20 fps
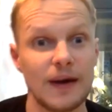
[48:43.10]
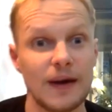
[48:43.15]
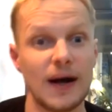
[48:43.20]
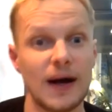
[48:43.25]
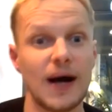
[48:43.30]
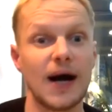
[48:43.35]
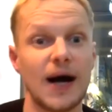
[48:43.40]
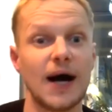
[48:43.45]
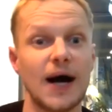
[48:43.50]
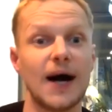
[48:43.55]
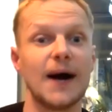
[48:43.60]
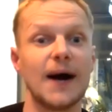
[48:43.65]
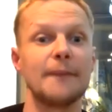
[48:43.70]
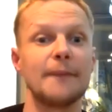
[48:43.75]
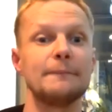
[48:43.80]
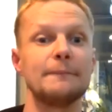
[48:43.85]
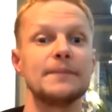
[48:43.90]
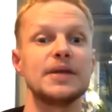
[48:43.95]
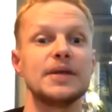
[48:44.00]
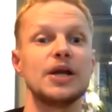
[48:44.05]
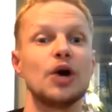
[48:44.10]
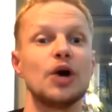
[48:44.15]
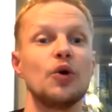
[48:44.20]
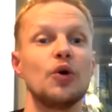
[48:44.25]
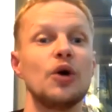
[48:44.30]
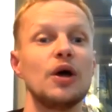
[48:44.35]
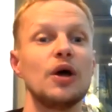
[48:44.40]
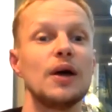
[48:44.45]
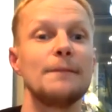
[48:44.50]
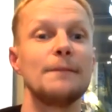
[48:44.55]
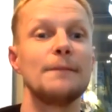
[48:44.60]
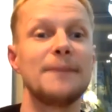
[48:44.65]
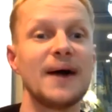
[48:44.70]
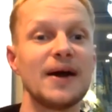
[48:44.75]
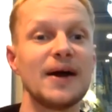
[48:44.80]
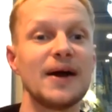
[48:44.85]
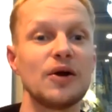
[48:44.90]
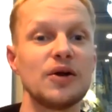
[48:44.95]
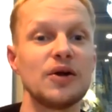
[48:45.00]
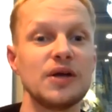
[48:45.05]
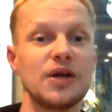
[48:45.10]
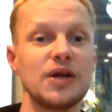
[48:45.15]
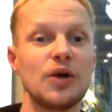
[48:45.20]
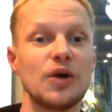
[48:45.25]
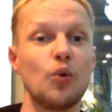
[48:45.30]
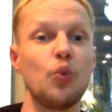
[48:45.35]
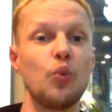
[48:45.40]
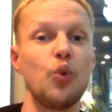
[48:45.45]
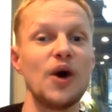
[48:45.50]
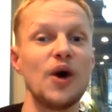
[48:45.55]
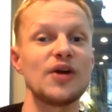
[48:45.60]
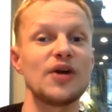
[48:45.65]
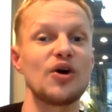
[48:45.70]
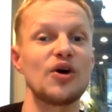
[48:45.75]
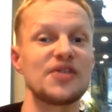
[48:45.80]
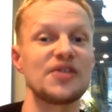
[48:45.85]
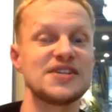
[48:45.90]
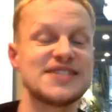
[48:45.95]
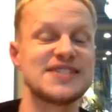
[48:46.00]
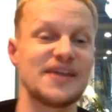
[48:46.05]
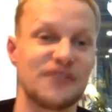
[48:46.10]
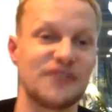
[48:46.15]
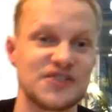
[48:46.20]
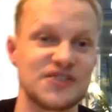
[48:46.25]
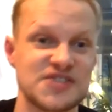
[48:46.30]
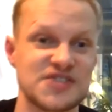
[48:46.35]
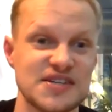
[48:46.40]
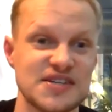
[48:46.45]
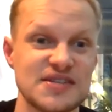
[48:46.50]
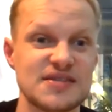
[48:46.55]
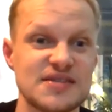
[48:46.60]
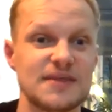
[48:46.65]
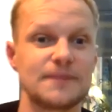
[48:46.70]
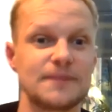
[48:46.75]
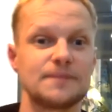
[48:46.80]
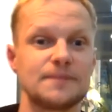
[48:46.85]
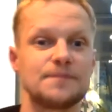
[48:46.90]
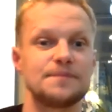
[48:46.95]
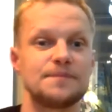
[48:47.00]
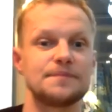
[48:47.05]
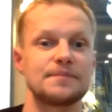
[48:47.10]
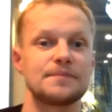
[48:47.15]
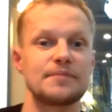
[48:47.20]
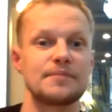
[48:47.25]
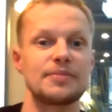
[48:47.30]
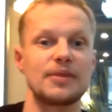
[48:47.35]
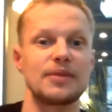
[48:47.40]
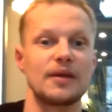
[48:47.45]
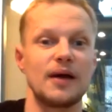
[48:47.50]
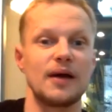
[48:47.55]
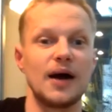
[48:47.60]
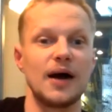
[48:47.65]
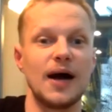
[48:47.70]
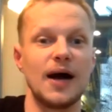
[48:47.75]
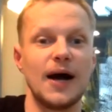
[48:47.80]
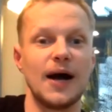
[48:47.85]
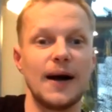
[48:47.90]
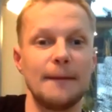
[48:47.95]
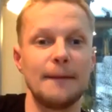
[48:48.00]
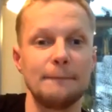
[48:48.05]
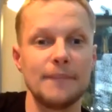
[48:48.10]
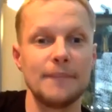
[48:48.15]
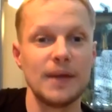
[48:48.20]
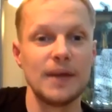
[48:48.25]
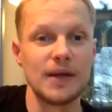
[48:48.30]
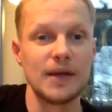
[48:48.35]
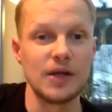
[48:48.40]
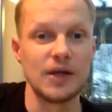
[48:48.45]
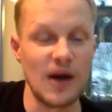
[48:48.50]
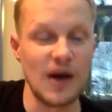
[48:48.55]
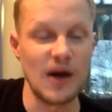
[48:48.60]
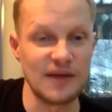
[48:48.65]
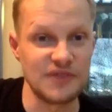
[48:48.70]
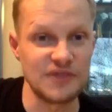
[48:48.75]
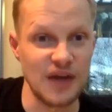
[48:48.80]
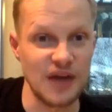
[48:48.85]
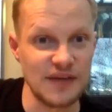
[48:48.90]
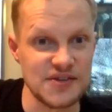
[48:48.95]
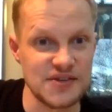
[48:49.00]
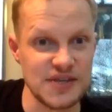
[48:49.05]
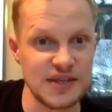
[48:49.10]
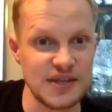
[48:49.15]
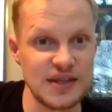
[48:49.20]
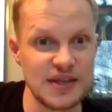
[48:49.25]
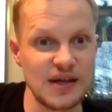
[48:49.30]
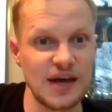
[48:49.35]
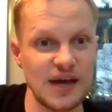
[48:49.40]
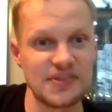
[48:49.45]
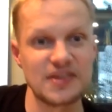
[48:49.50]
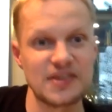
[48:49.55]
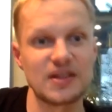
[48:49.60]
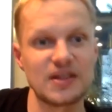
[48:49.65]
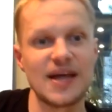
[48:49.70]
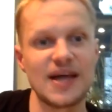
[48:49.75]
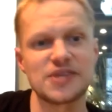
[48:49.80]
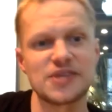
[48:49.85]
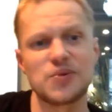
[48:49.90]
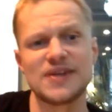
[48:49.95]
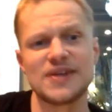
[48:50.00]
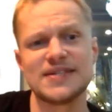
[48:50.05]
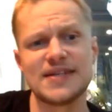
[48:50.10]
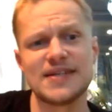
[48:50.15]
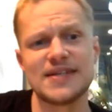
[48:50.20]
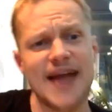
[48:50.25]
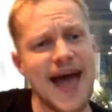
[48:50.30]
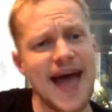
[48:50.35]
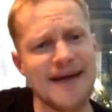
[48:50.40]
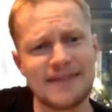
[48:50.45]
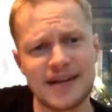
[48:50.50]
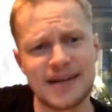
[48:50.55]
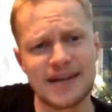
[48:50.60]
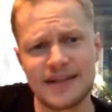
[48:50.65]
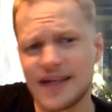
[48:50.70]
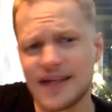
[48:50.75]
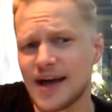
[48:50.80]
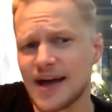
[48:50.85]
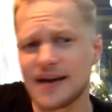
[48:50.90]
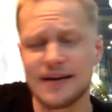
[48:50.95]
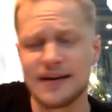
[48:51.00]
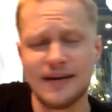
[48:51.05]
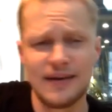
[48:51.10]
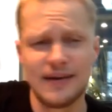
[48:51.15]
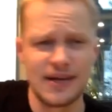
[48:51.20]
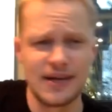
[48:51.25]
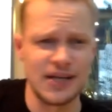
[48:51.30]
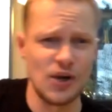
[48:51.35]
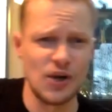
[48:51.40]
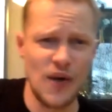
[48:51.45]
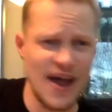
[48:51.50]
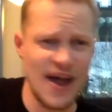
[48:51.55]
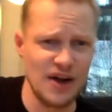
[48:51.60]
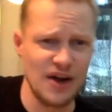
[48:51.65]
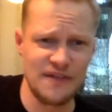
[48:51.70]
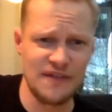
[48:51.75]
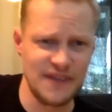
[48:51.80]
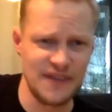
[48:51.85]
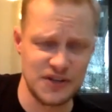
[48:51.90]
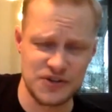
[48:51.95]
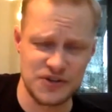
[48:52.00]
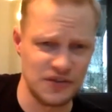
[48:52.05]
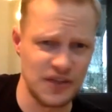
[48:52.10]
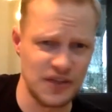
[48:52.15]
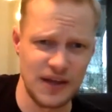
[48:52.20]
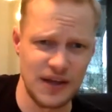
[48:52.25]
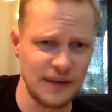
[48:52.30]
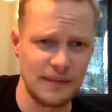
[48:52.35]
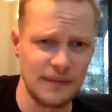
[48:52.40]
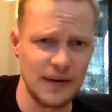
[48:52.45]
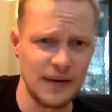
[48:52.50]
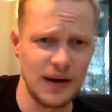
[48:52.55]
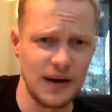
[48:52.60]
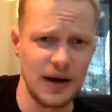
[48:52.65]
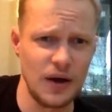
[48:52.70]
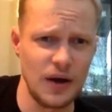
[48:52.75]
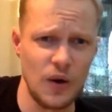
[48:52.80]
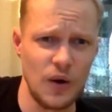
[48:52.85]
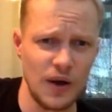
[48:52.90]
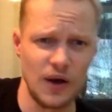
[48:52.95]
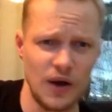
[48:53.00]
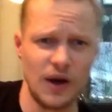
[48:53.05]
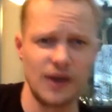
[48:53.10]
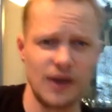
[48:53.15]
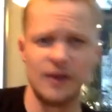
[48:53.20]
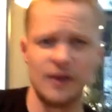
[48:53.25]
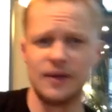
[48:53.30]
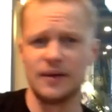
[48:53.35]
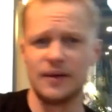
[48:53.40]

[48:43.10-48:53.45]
um, you know, but, you know, what are the differences? Um, you know, obviously, the I think the last one didn't have any of that, you know, hair fixer thing uh, going on.